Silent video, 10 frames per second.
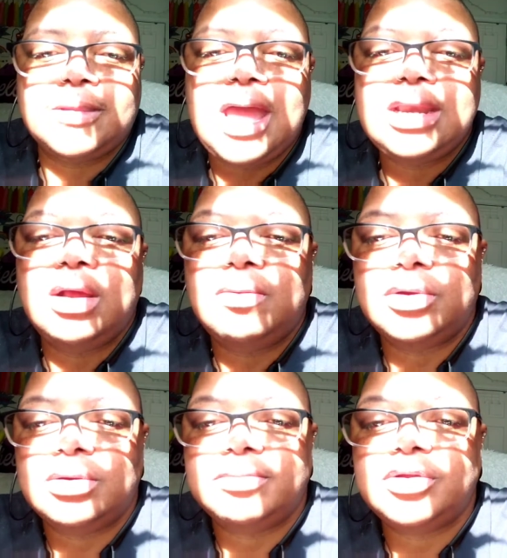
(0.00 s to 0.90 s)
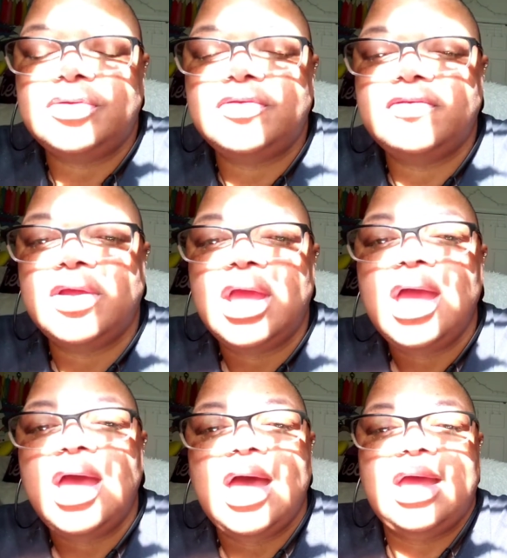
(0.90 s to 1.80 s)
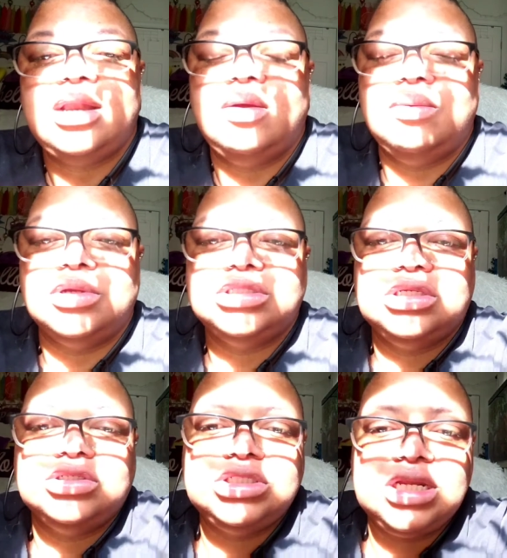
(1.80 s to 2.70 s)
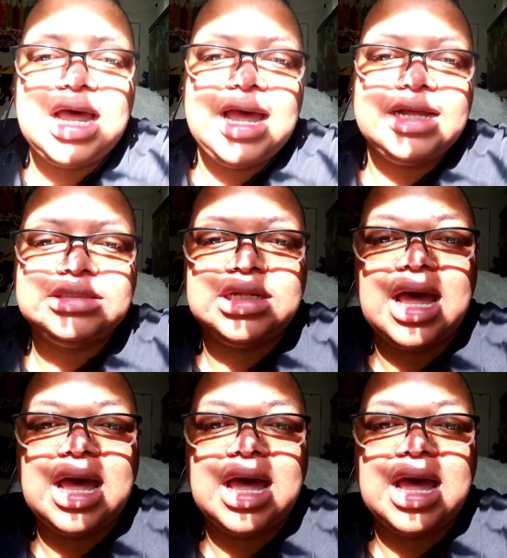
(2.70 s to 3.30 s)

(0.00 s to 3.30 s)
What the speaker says: I don't want to move. I don't want to socialize.